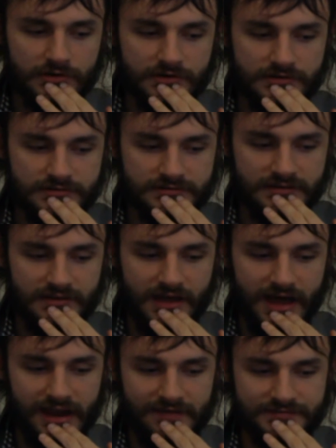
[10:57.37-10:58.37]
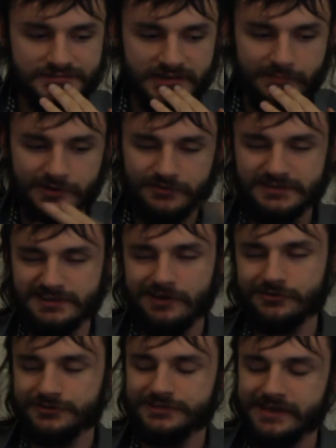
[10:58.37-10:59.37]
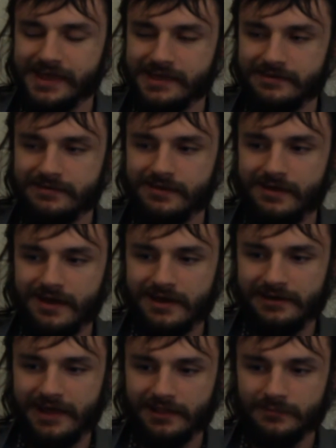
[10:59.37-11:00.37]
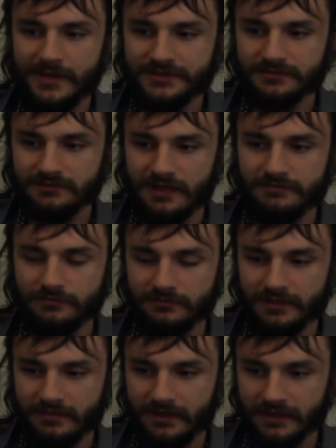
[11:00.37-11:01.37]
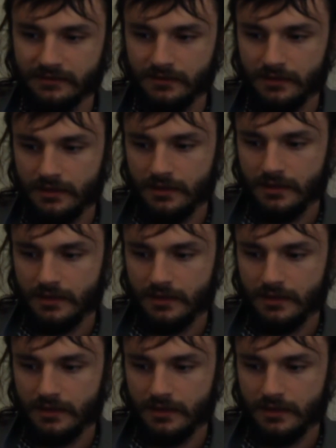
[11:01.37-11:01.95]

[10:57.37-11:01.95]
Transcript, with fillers: in order to not have a stigma, you need to understand on an elemental level that like